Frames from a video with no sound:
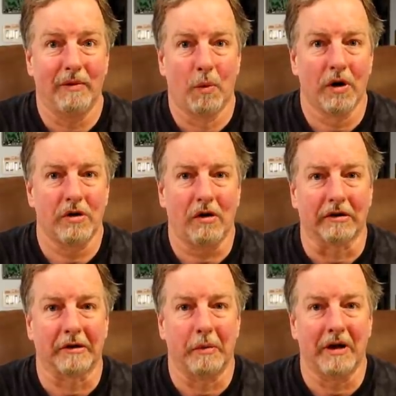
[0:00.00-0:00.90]
we're
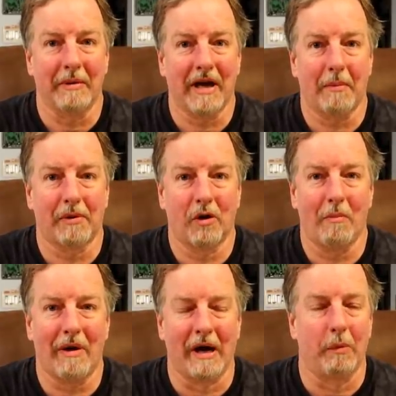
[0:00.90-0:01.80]
adults. We can make up our
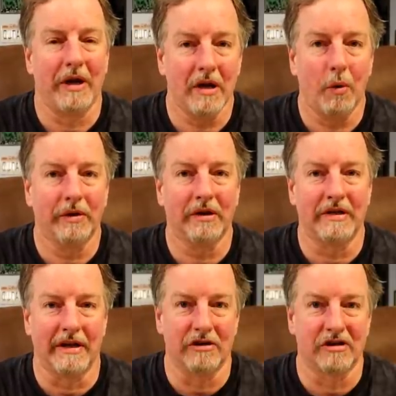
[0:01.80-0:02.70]
own mind. We know what the
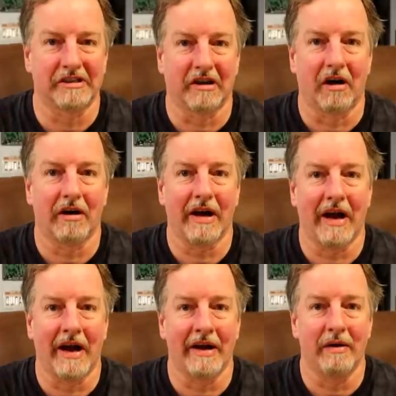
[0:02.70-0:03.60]
dangers are,
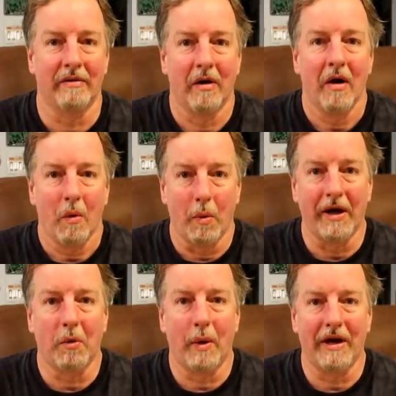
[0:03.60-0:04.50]
and we
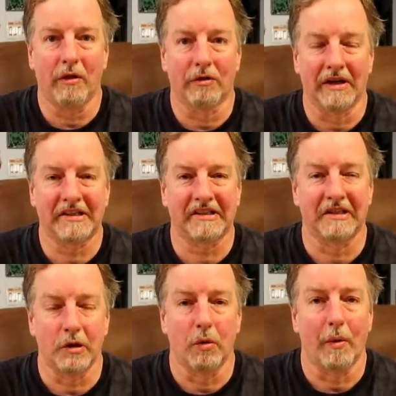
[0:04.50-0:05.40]
can weigh the risks
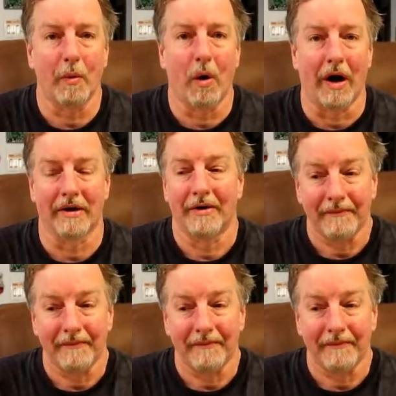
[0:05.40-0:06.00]
and do what we want.